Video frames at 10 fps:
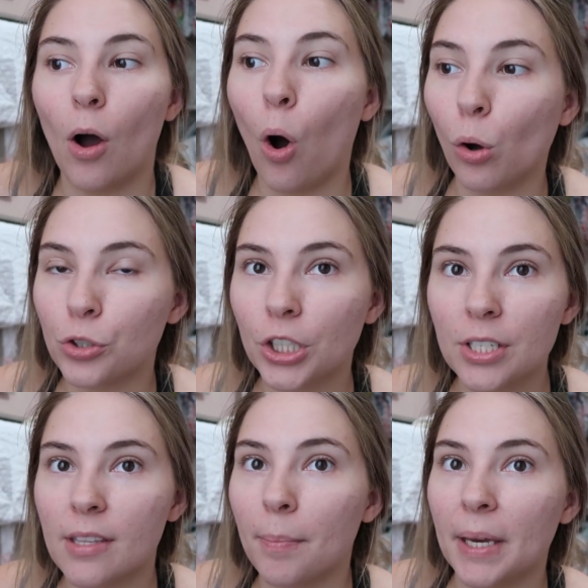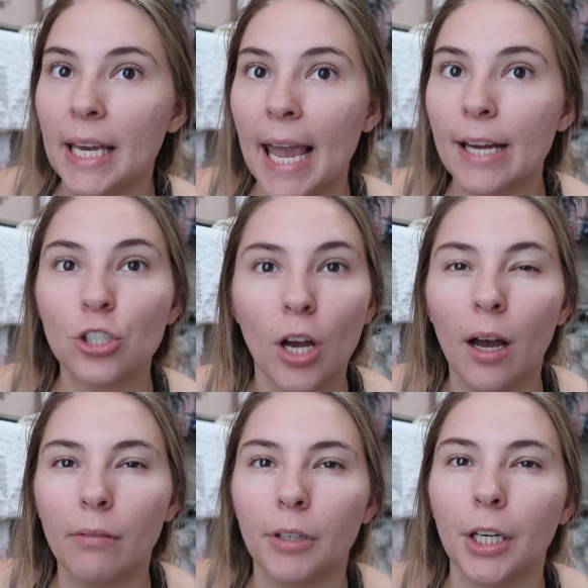alters the pH
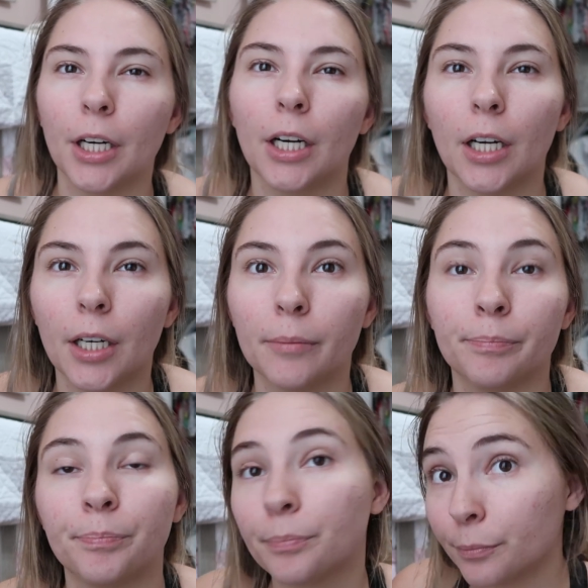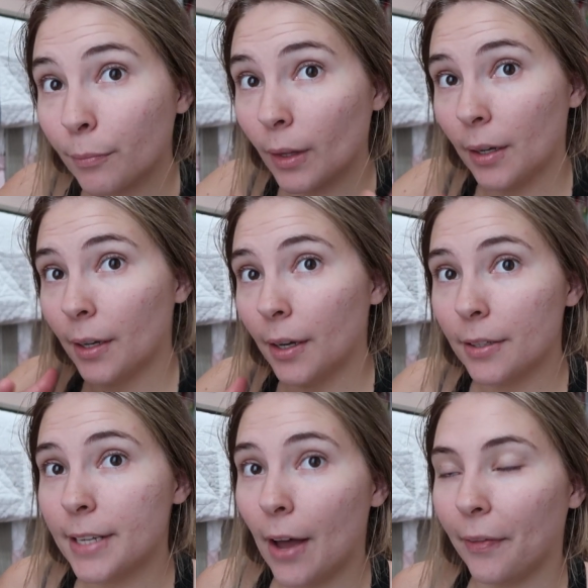of your
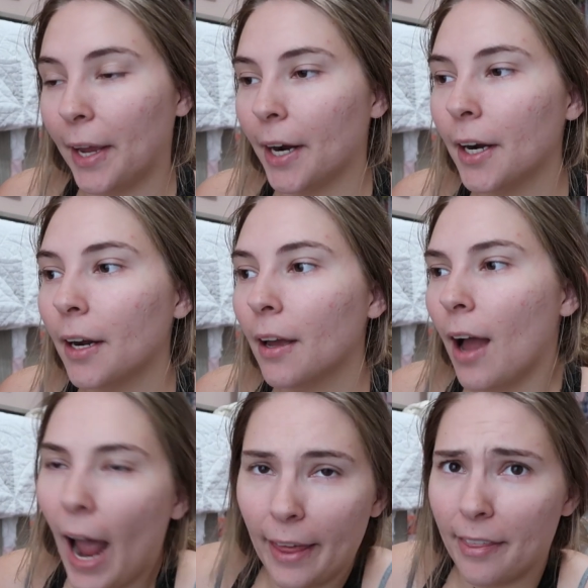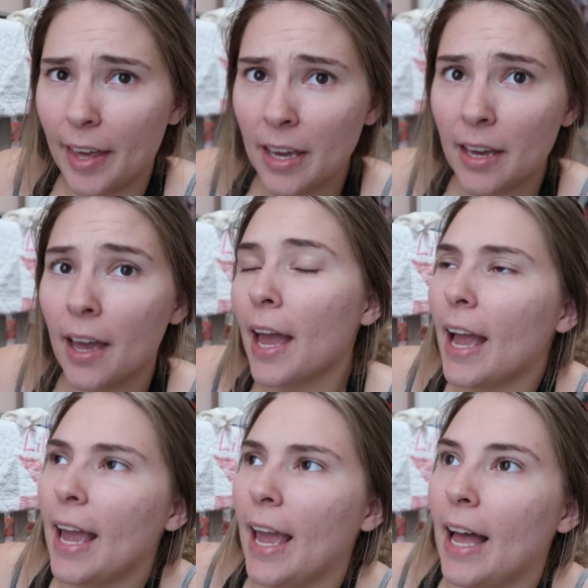down there, I think,
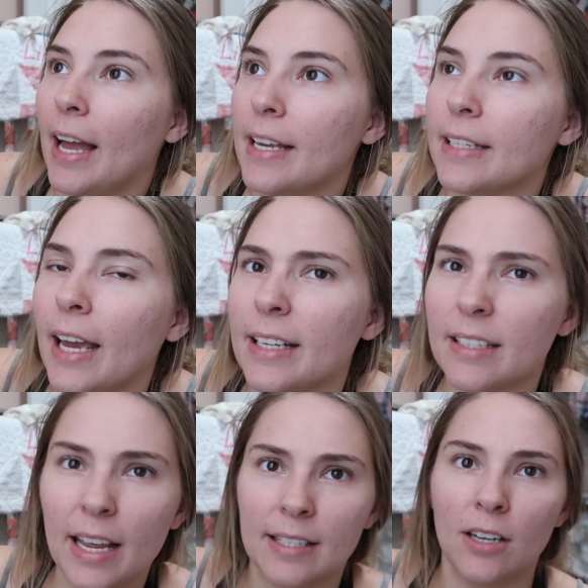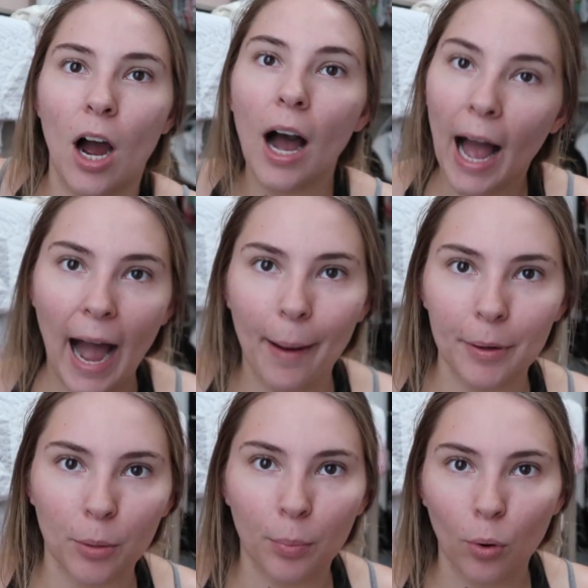and it is not a
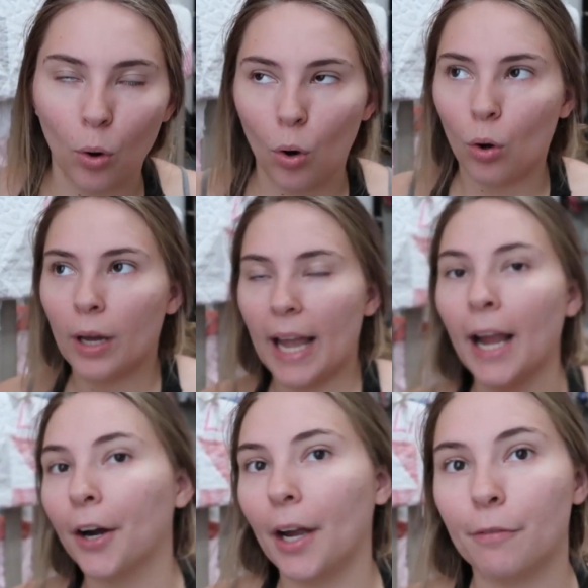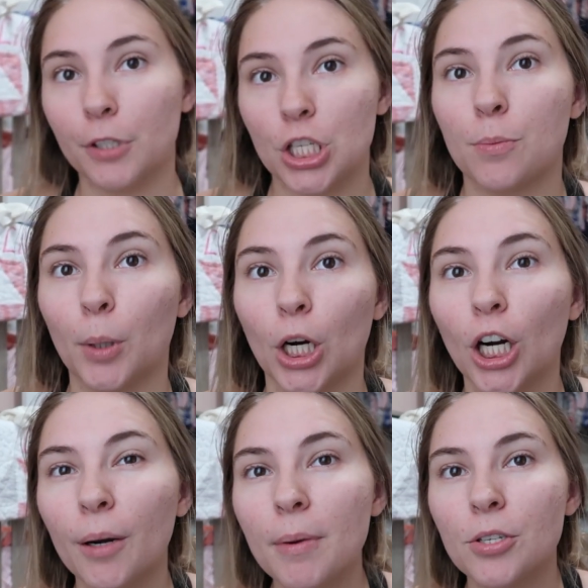habitable area for
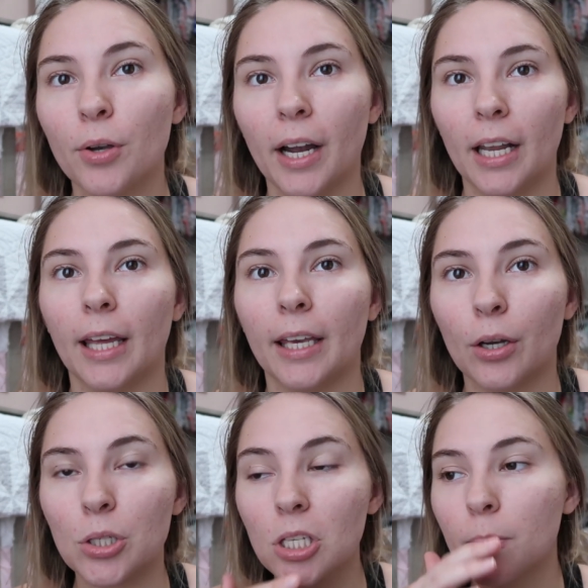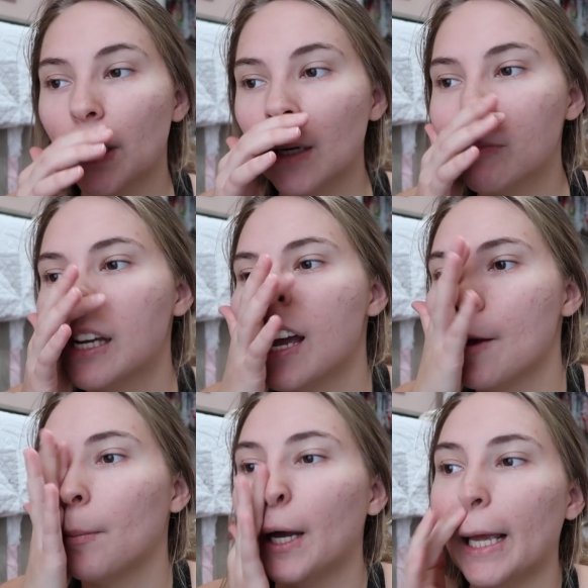sperm, so it kind of like kills the sperm,
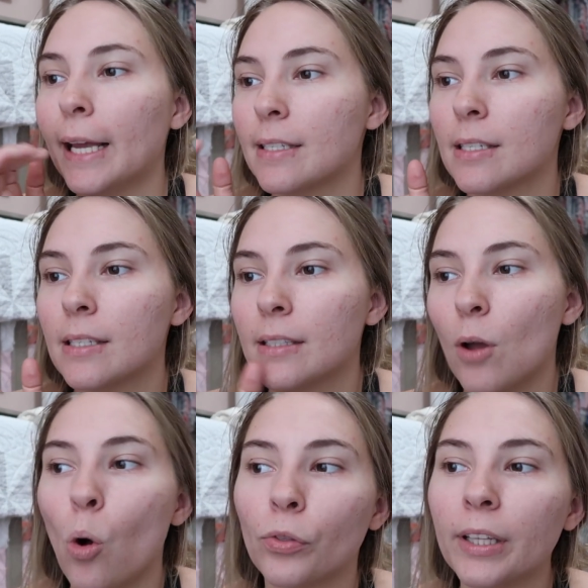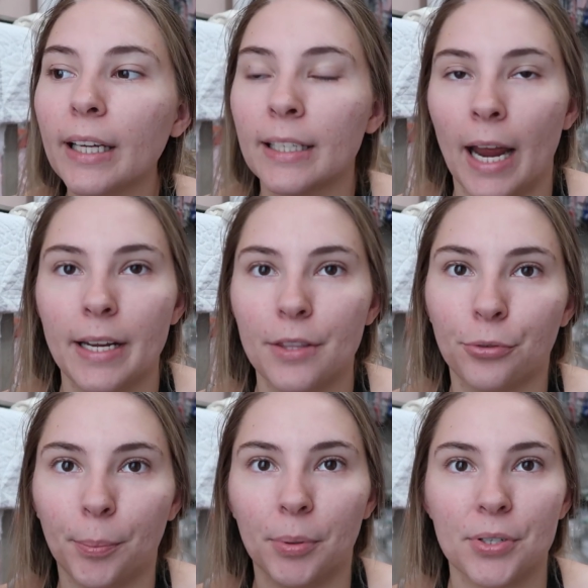but it's only like
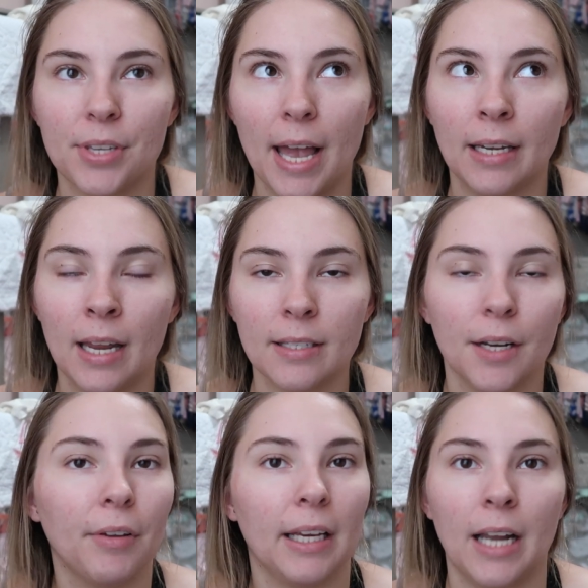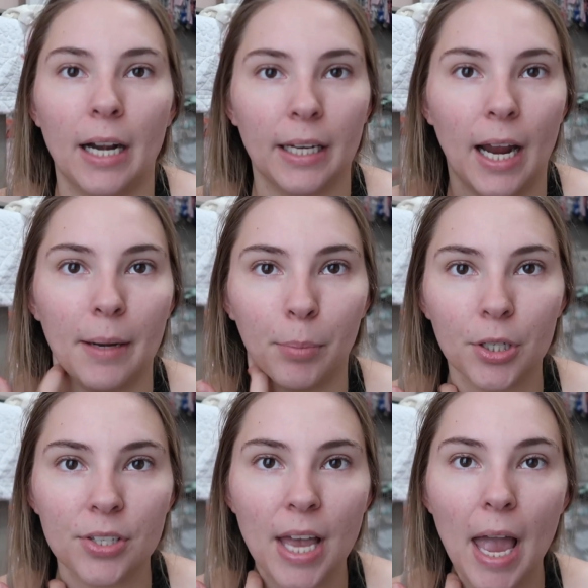93% instead of like
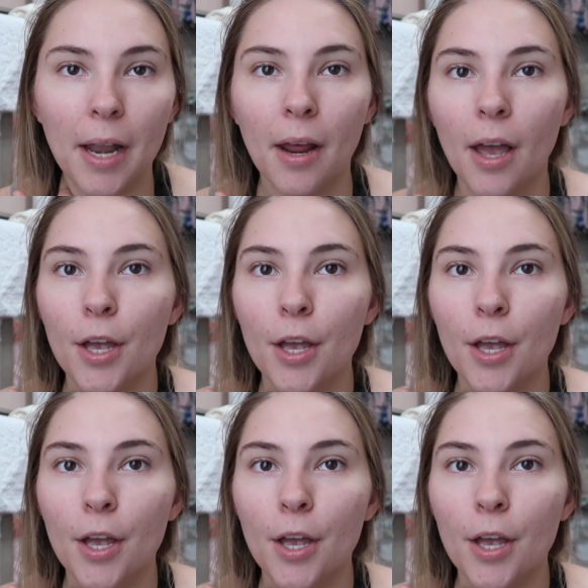99%.